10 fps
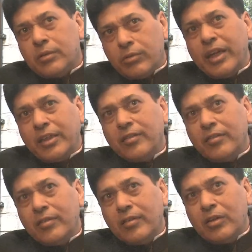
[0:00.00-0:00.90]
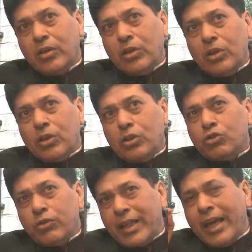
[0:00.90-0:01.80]
Right?
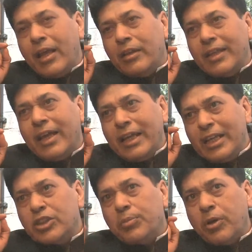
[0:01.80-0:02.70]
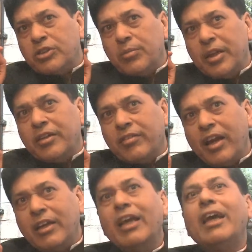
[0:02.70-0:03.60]
So there, there is a possibility,
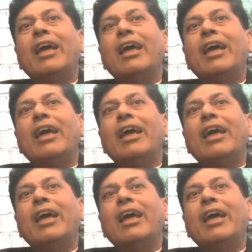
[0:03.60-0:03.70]
right?